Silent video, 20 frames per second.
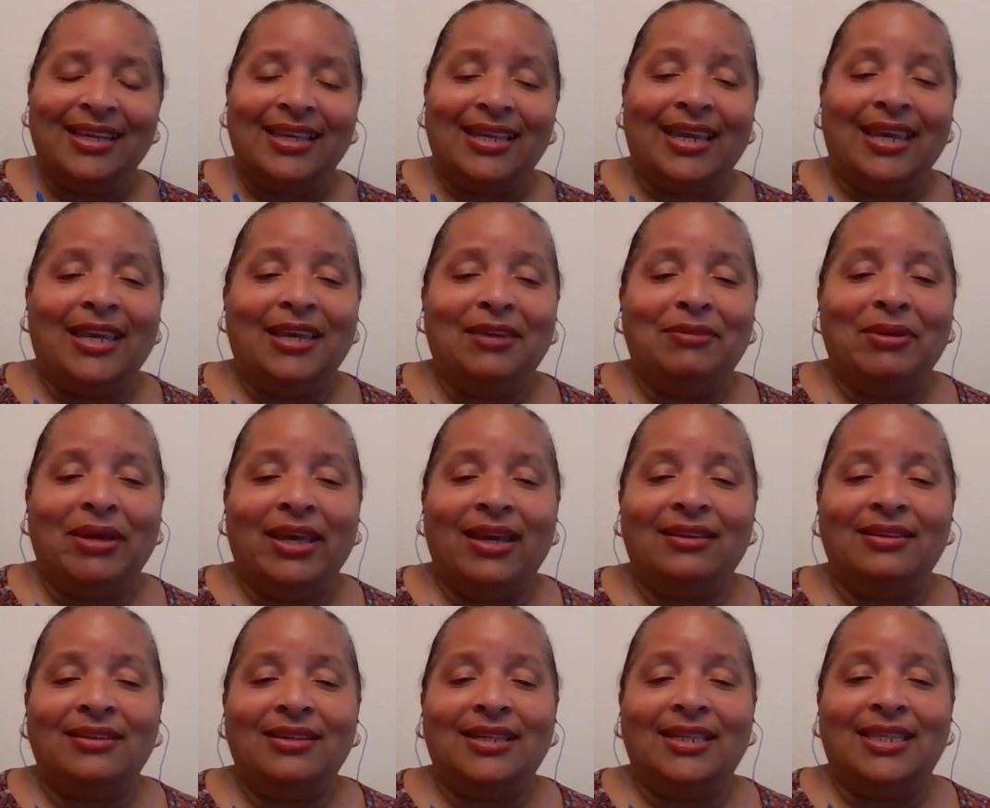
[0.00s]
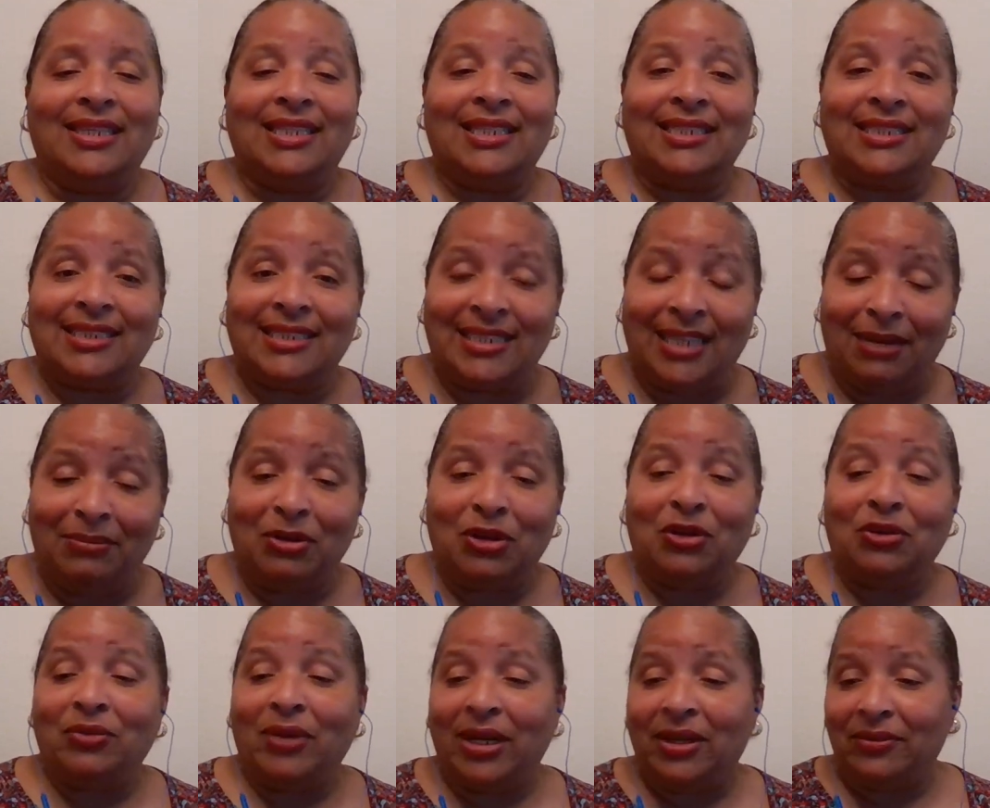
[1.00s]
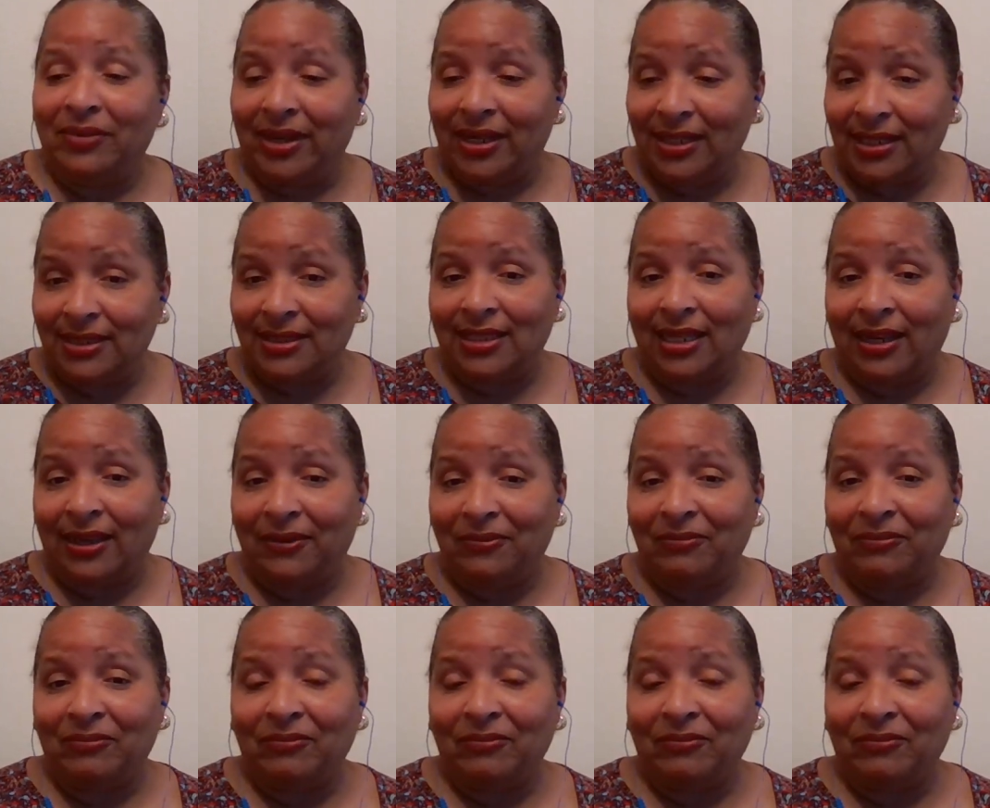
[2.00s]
Came out in the summer, right around this time.